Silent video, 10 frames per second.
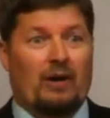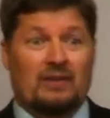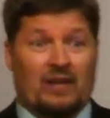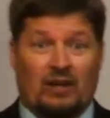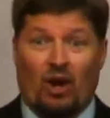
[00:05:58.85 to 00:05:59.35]
He's
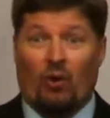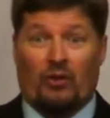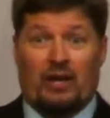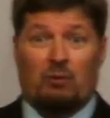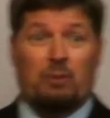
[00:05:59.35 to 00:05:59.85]
like, no,
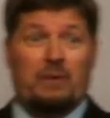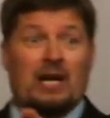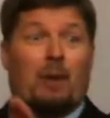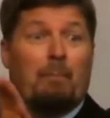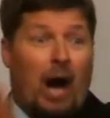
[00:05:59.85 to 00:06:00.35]
it would be
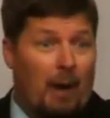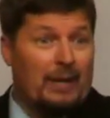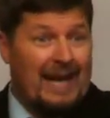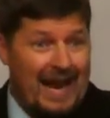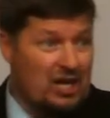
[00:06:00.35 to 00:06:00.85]
an
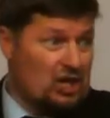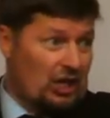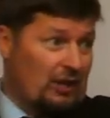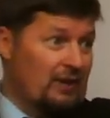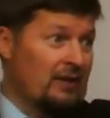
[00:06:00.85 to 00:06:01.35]

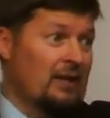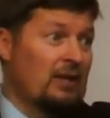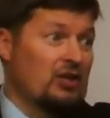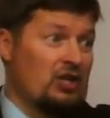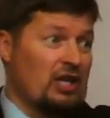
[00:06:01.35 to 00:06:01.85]
abomination
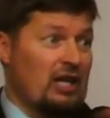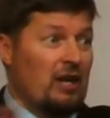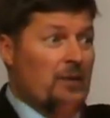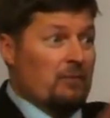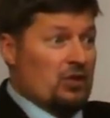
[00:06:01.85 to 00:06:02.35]
she,
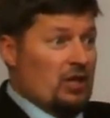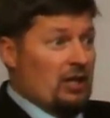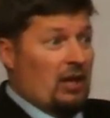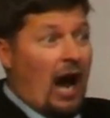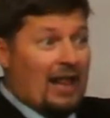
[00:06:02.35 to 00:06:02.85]
she, I